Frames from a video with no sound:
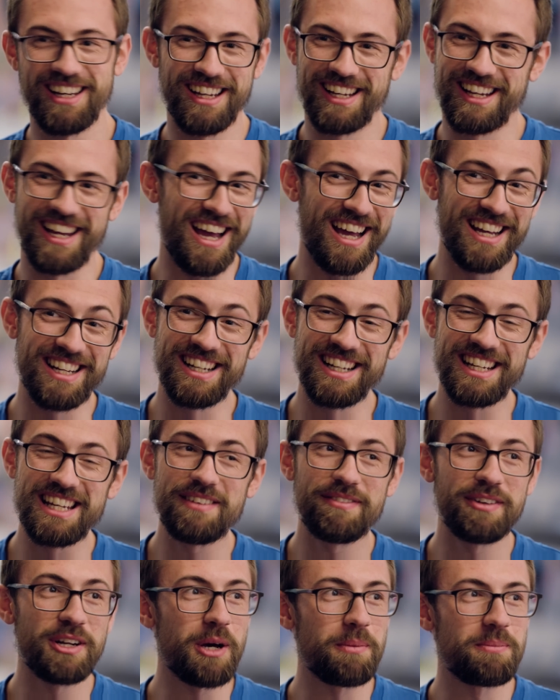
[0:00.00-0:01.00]
yeah,
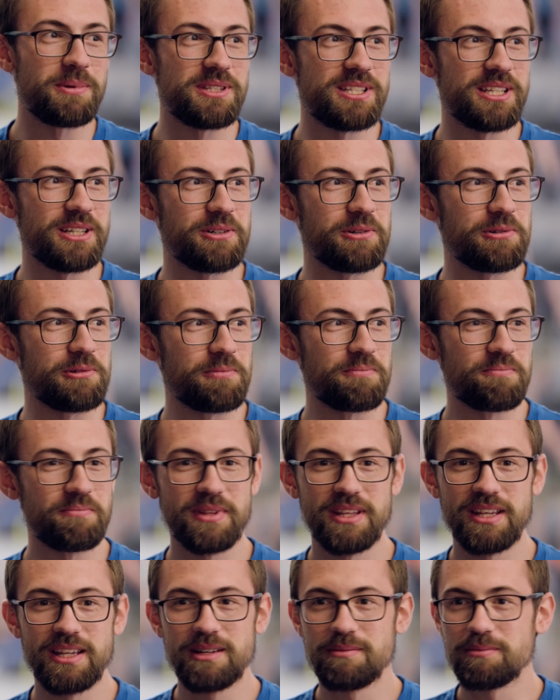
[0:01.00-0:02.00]
even up until
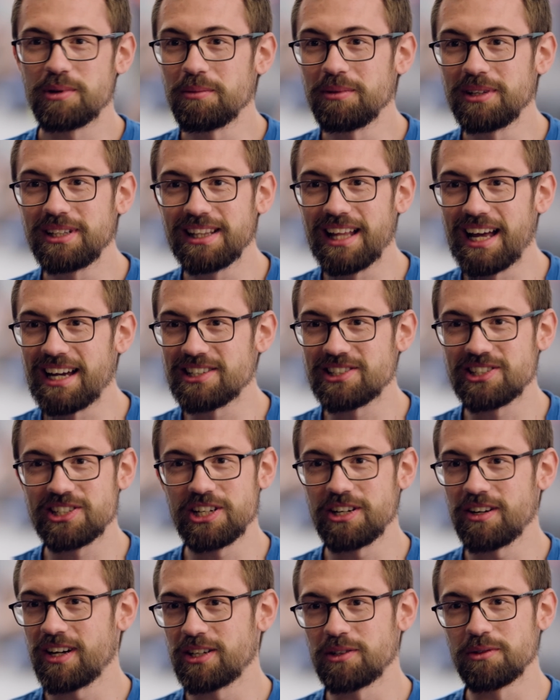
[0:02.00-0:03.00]
probably last
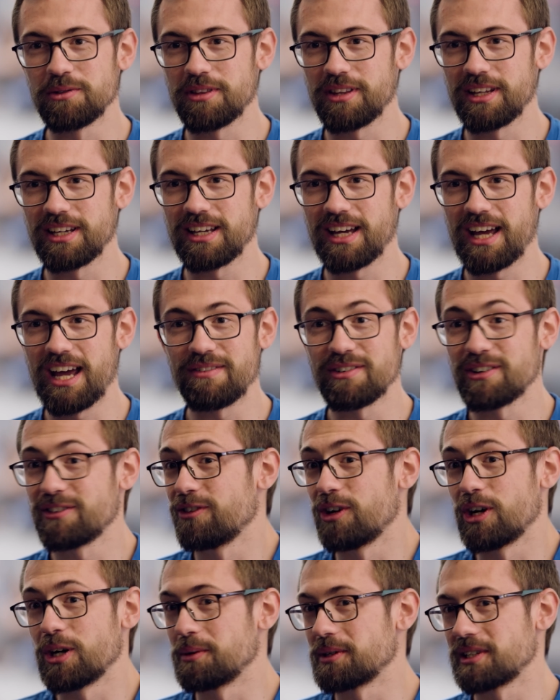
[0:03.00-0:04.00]
year, I don't think I ever
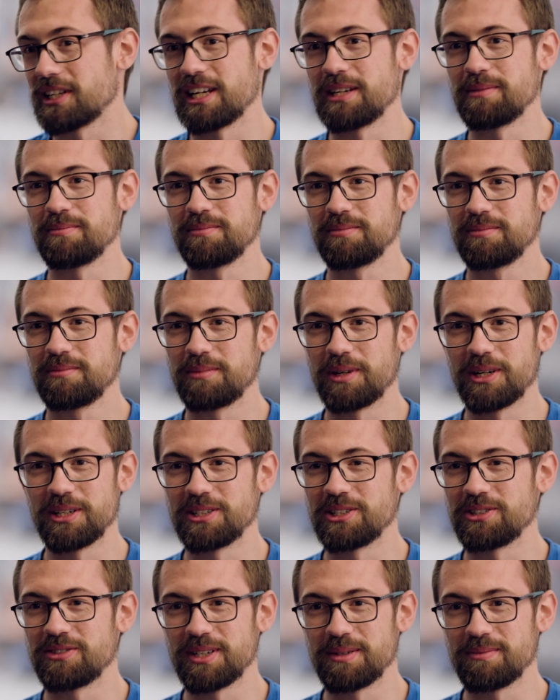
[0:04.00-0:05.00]
thought I would climb
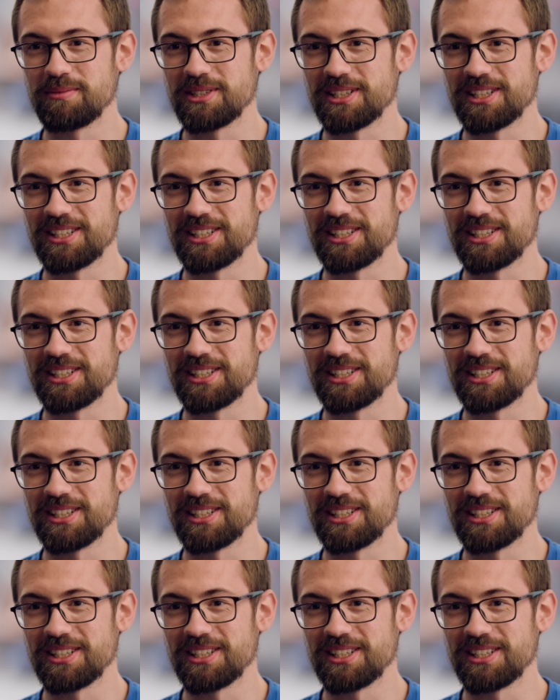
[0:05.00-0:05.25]
Burden of Dreams.